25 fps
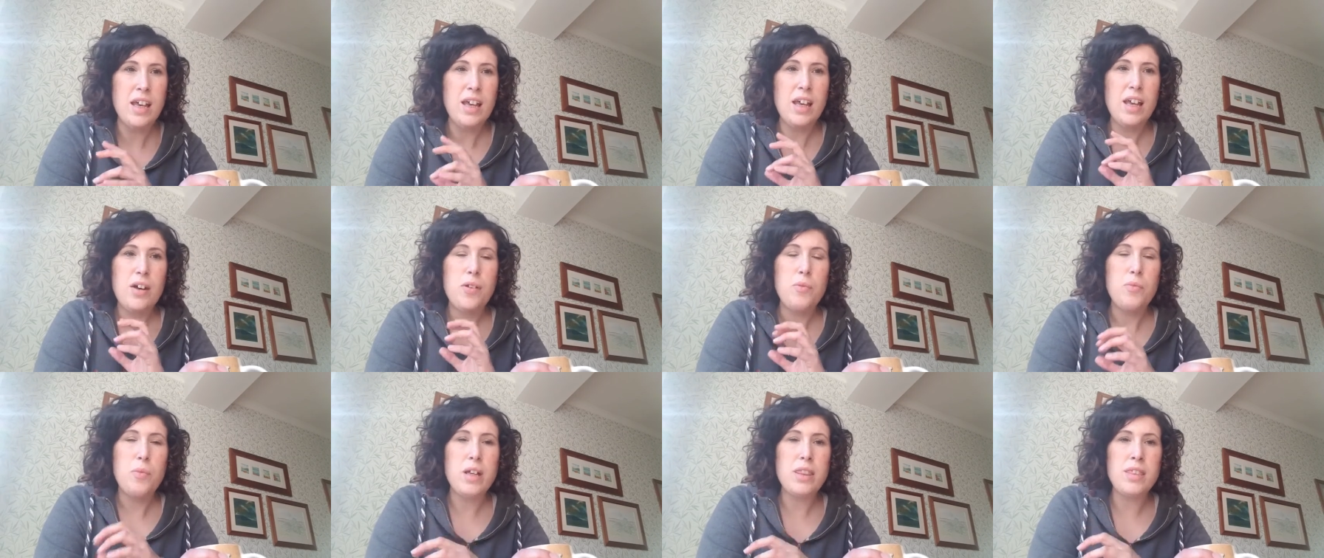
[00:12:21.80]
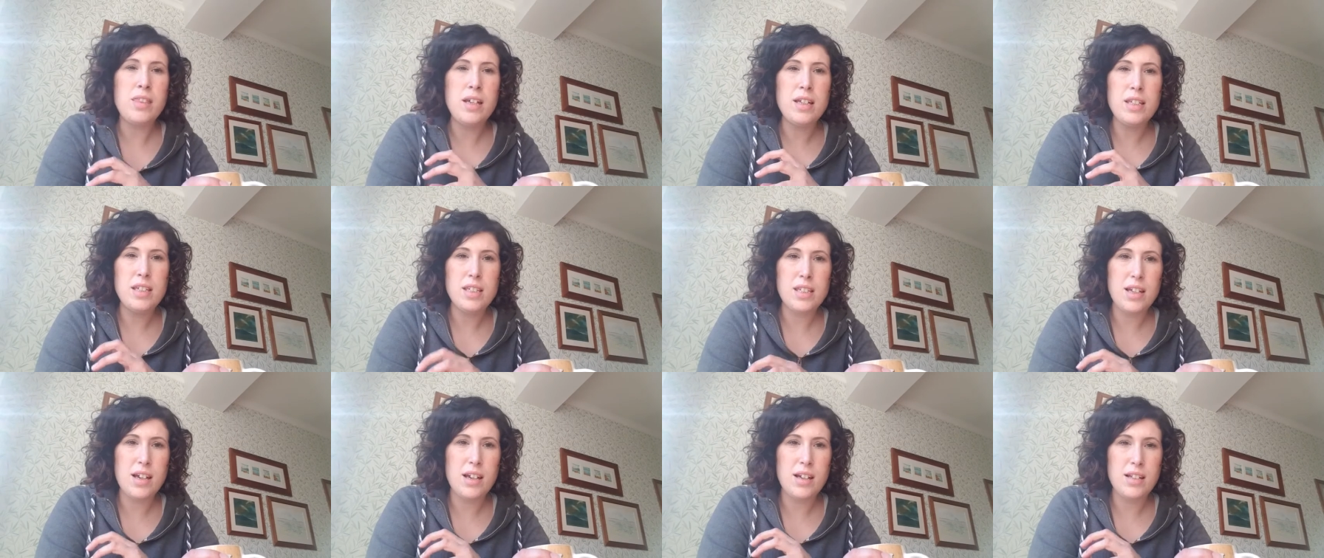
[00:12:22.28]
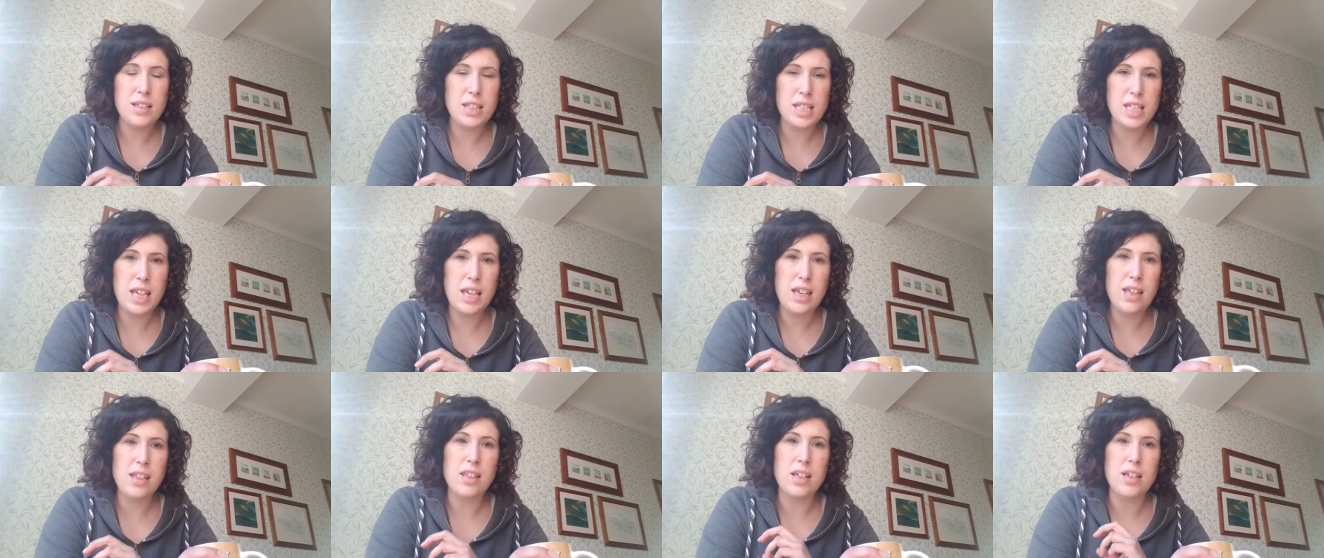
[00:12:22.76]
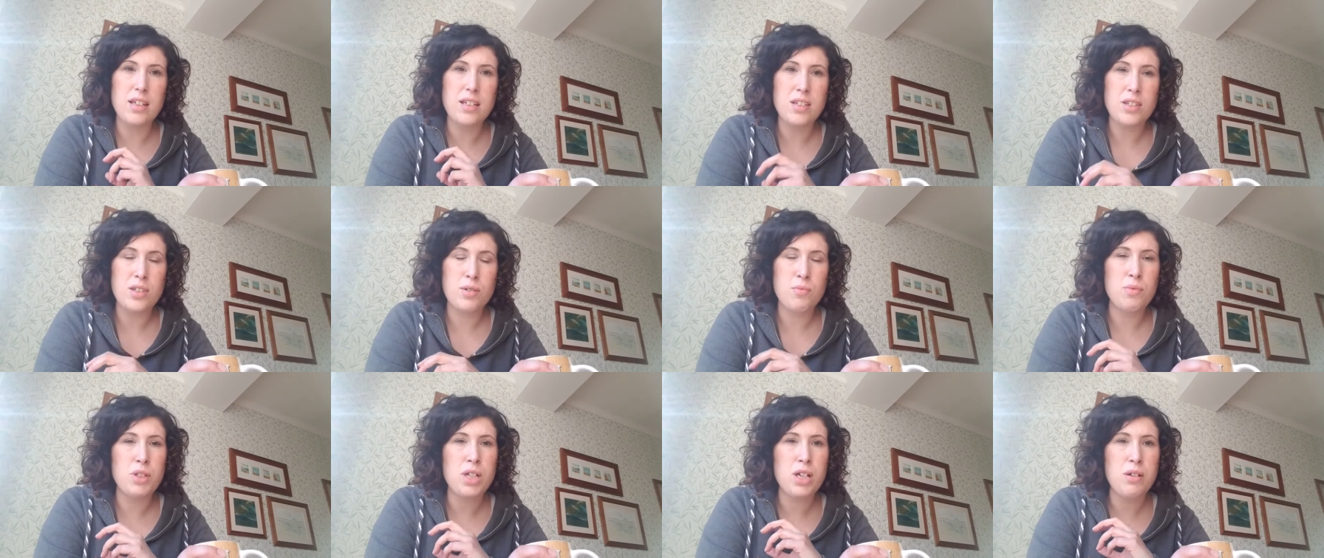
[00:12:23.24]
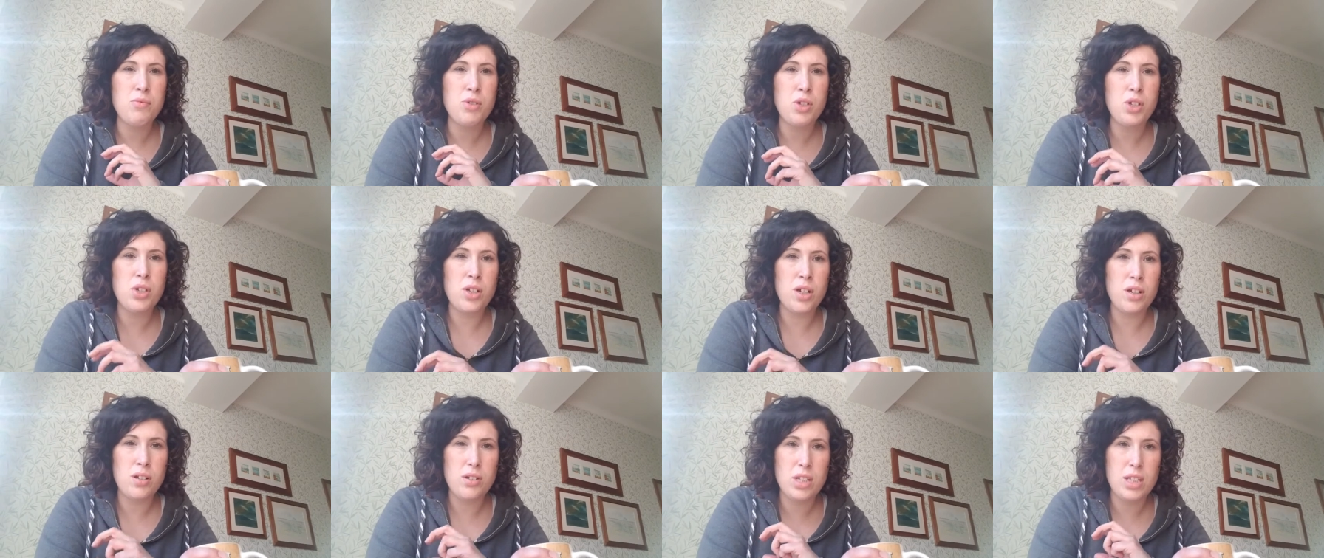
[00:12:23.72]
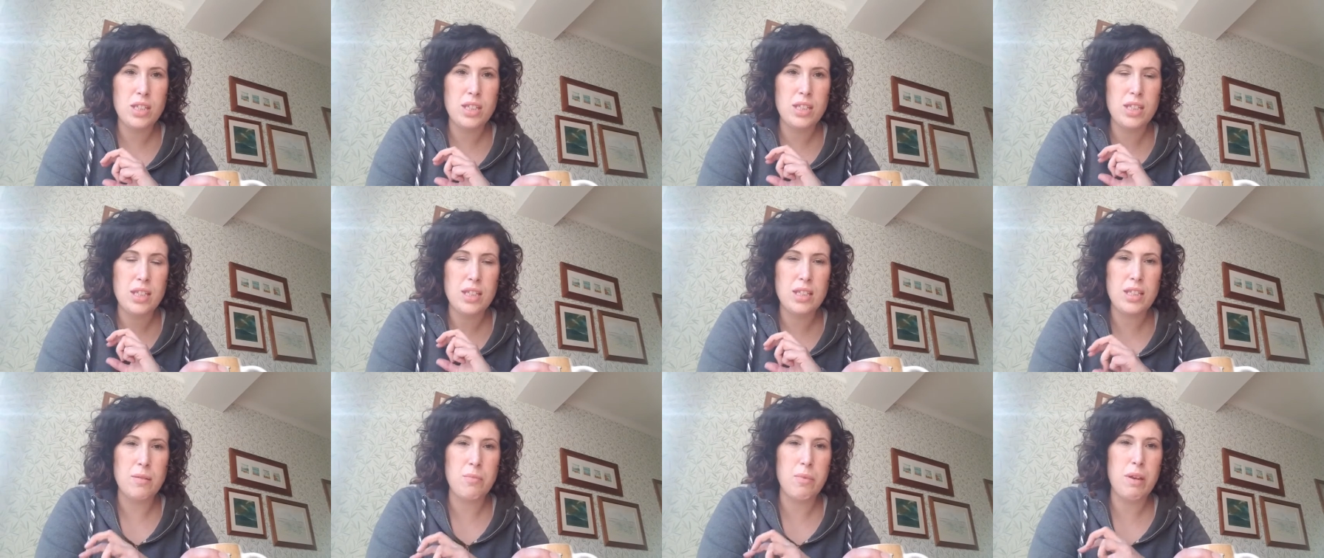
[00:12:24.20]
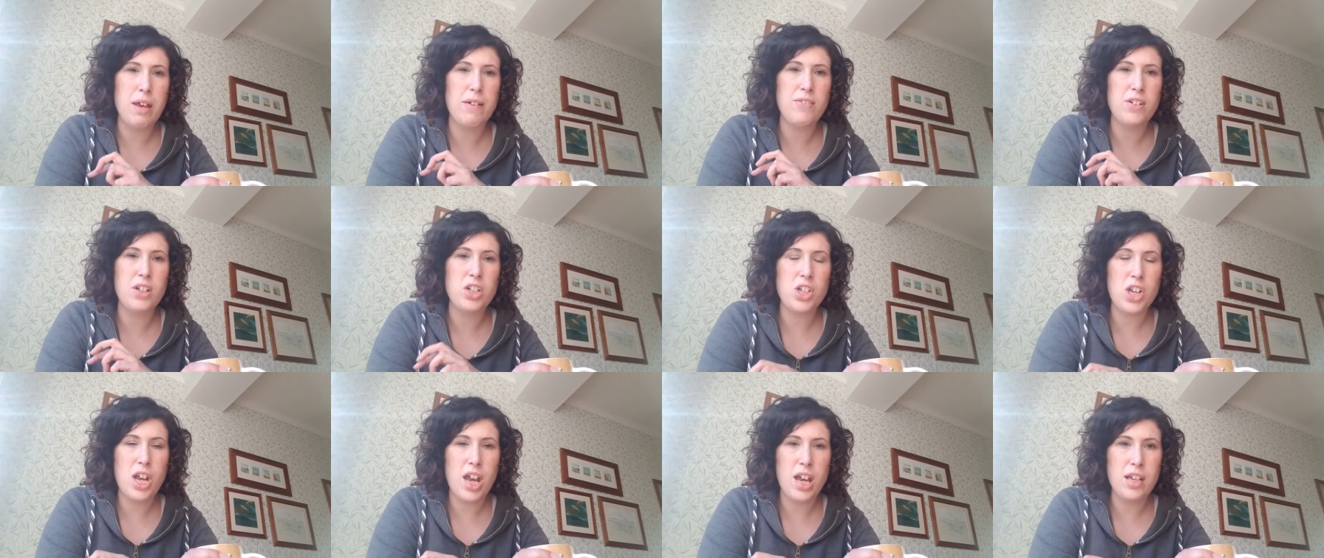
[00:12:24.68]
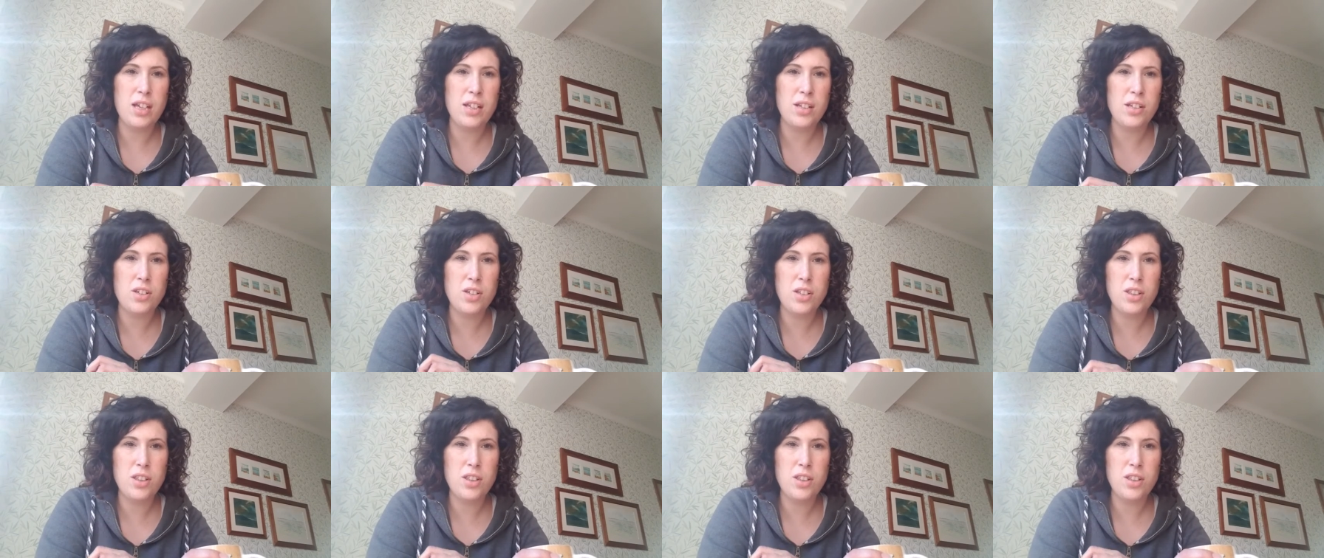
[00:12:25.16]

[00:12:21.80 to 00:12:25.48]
When they start teething, sometimes you notice that there's a bit of a change